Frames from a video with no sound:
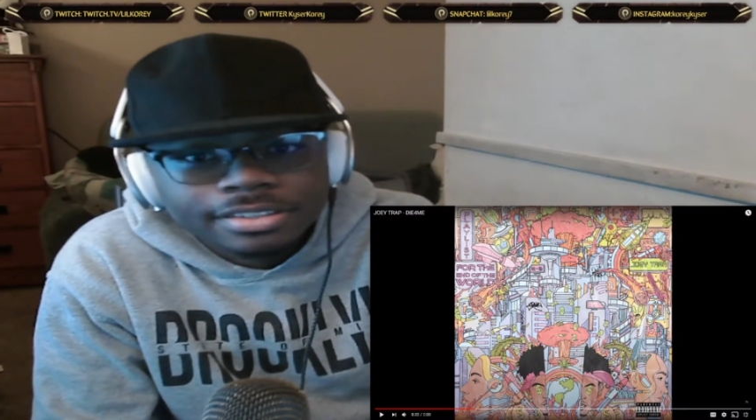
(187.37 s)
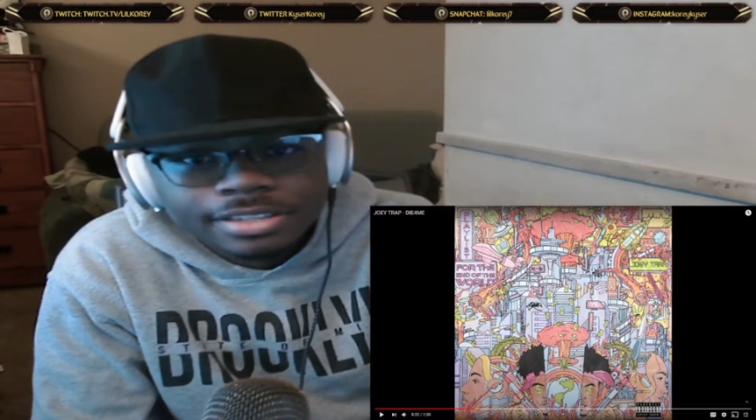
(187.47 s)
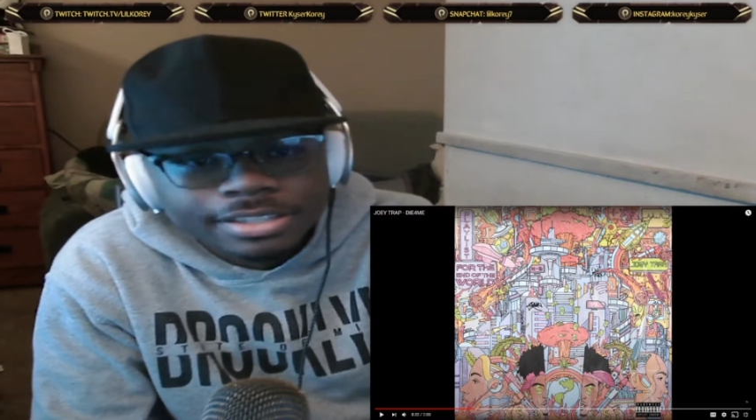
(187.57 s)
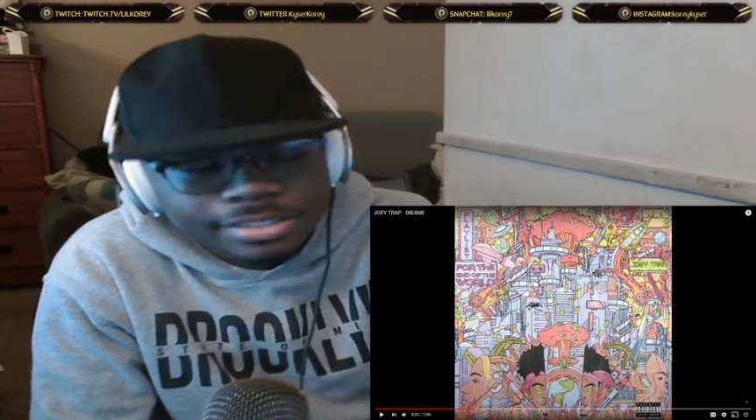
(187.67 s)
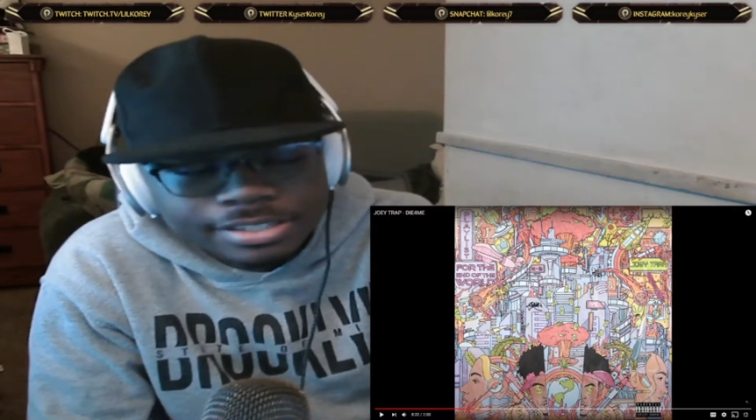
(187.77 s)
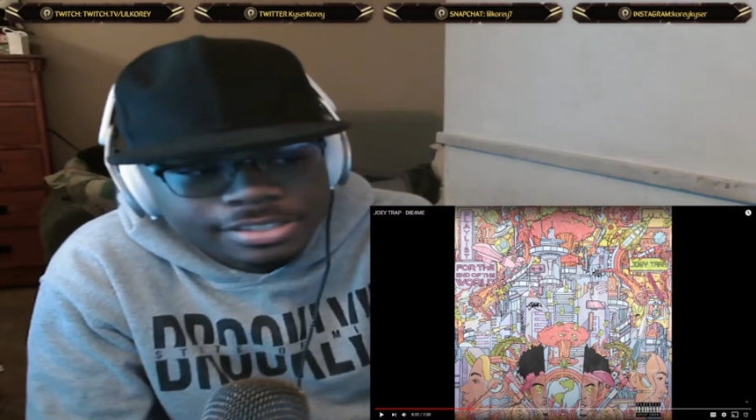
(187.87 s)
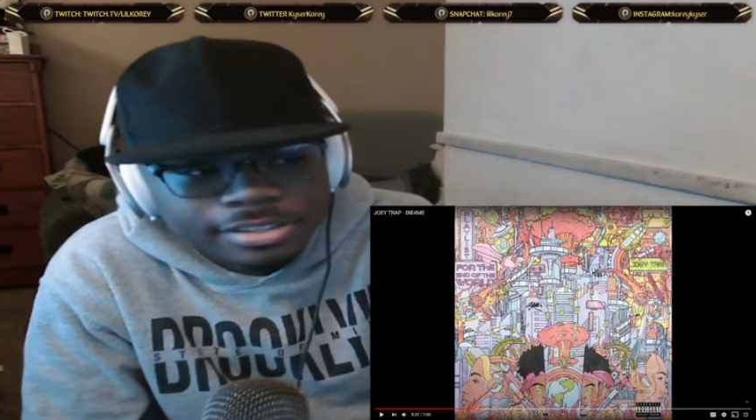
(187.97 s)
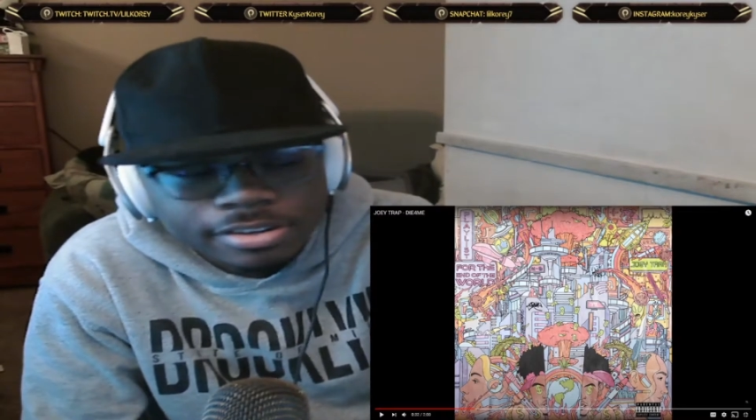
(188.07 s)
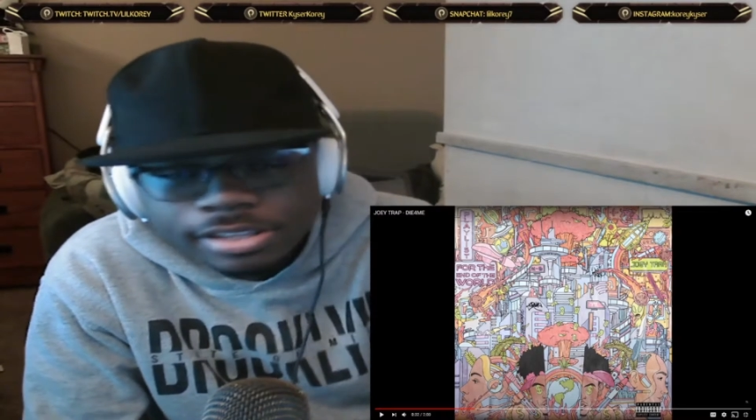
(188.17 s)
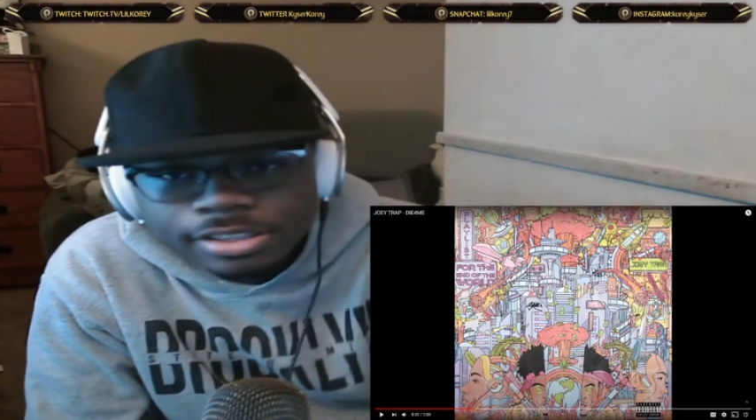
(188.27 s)
He this is
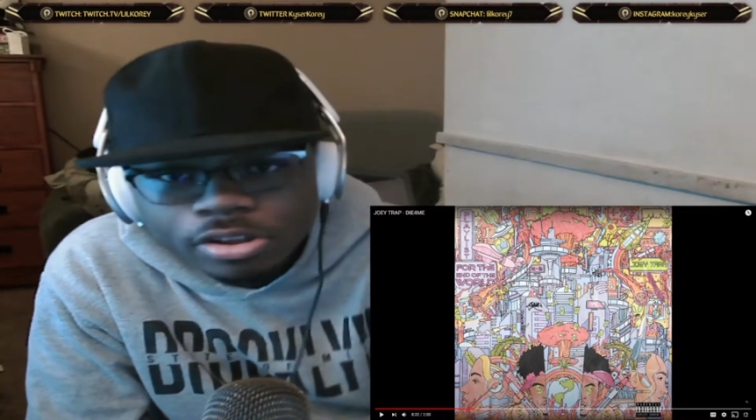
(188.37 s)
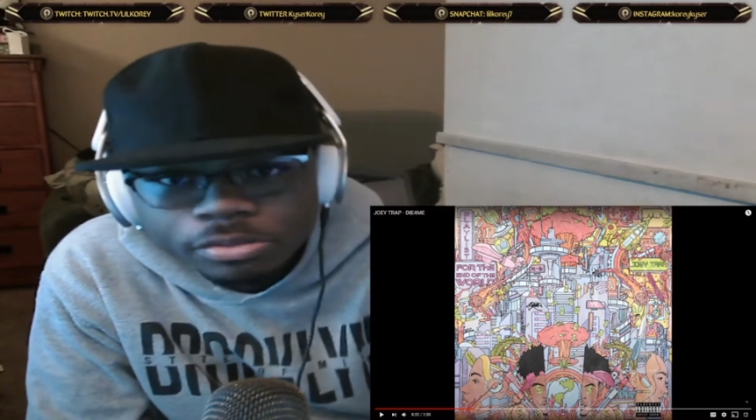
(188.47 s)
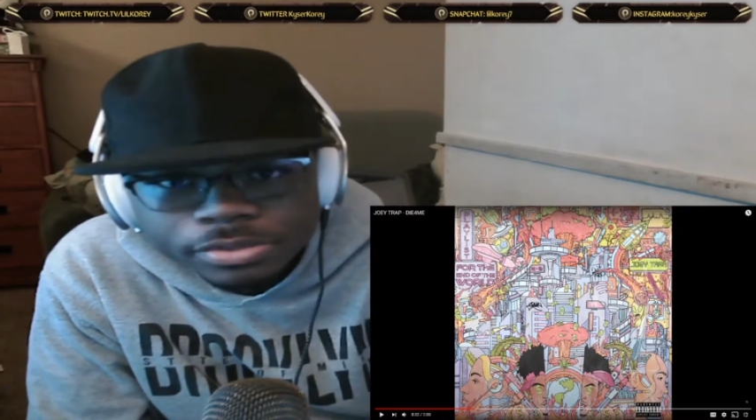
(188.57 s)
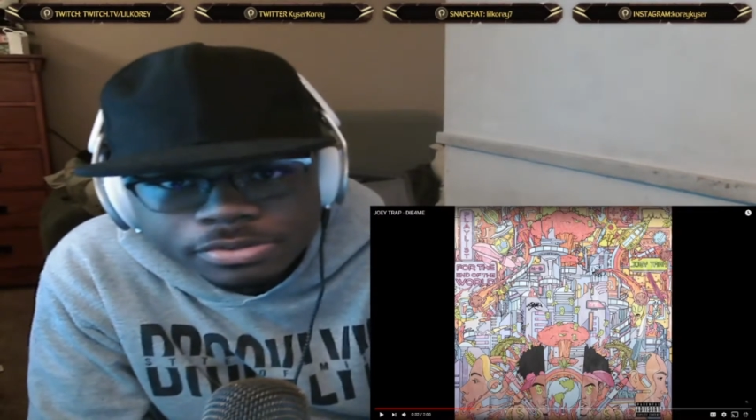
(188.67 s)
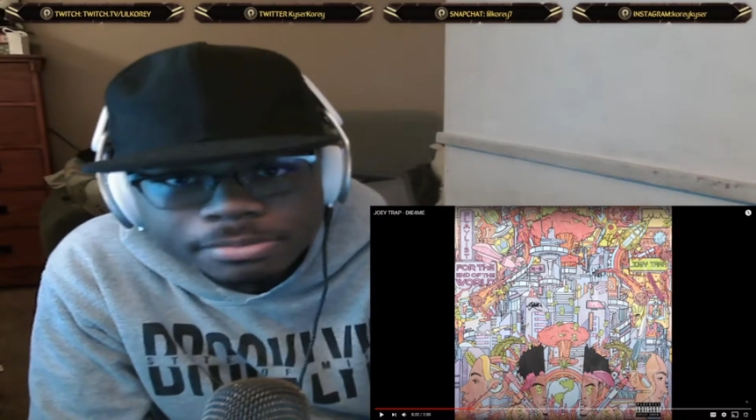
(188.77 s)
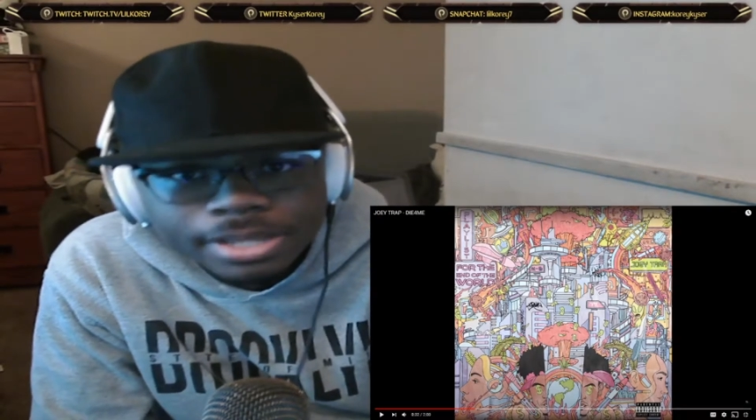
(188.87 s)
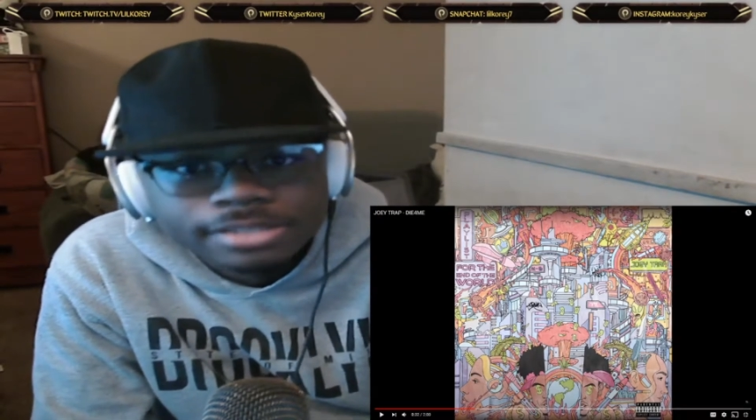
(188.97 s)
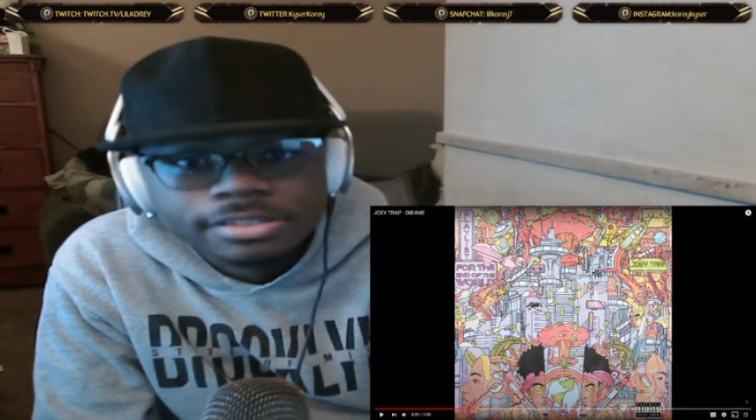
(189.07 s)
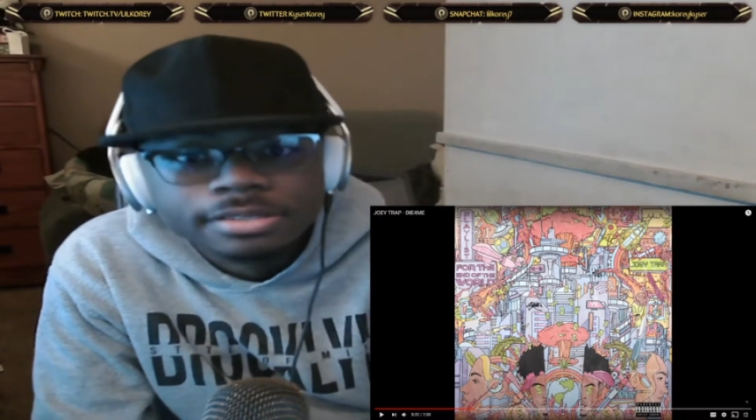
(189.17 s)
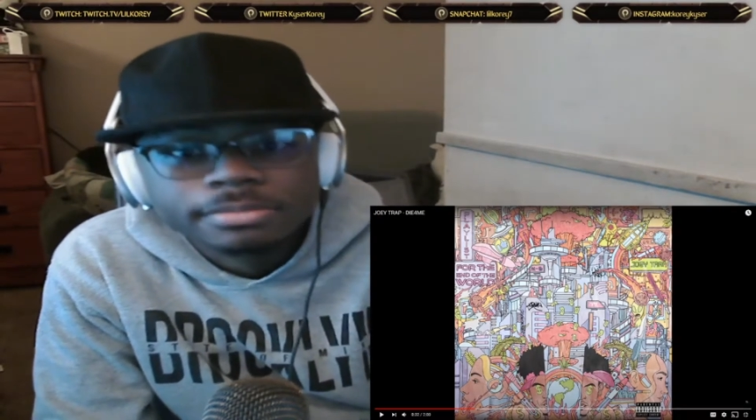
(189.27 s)
literally the only reason why I'm not
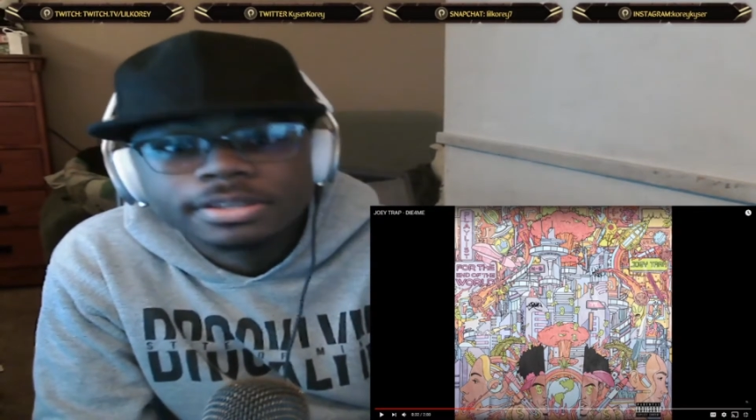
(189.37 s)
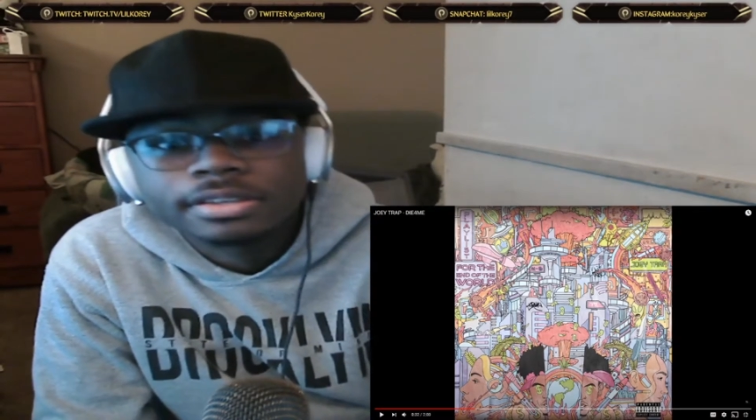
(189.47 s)
asleep.